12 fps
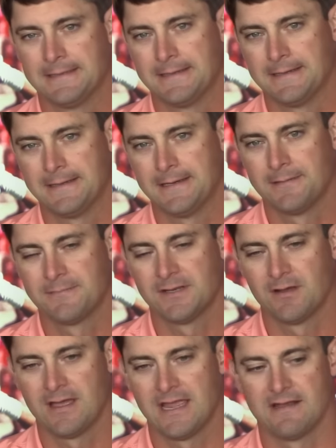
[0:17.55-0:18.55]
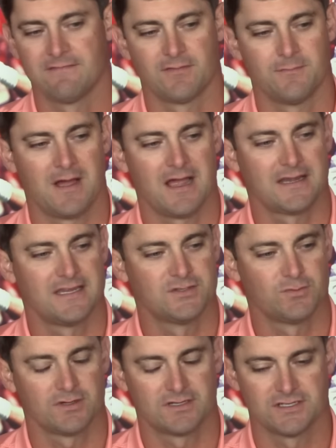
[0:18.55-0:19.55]
Um, you know, I hate it for Mike. He's
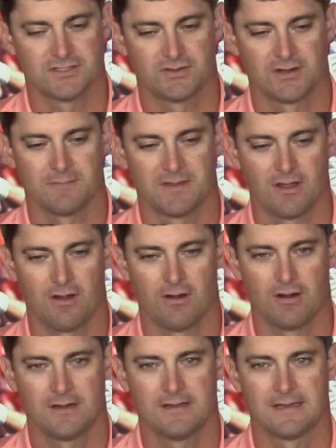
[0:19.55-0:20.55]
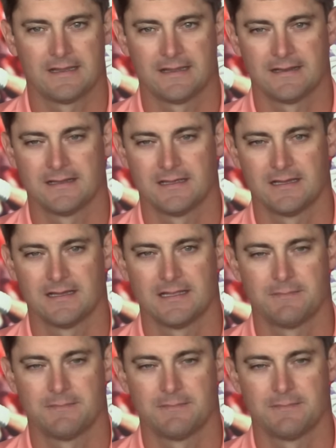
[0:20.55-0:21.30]
worked extremely hard and uh,